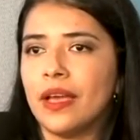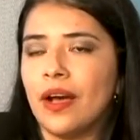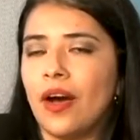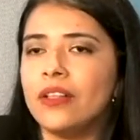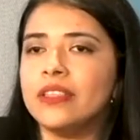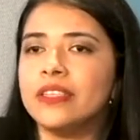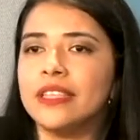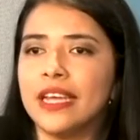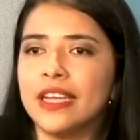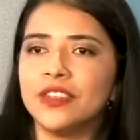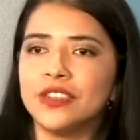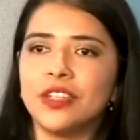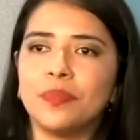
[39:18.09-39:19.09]
all the
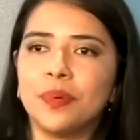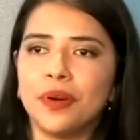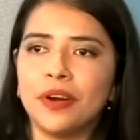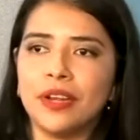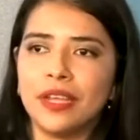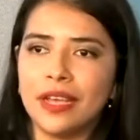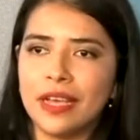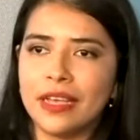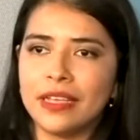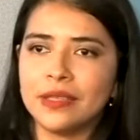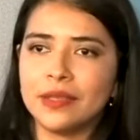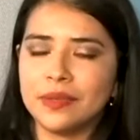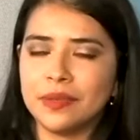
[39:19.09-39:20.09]
national party
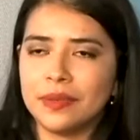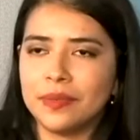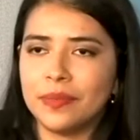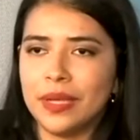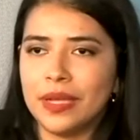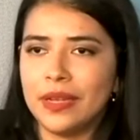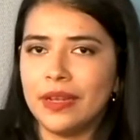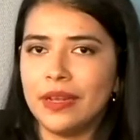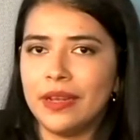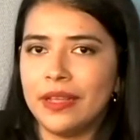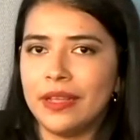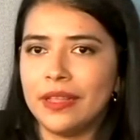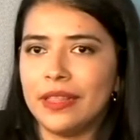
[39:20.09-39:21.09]
has been
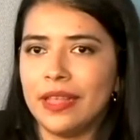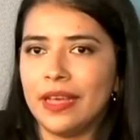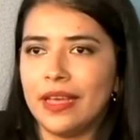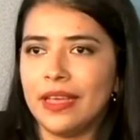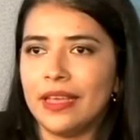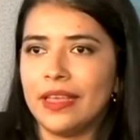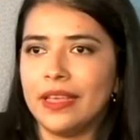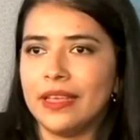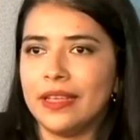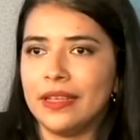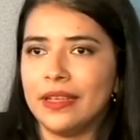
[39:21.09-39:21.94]
like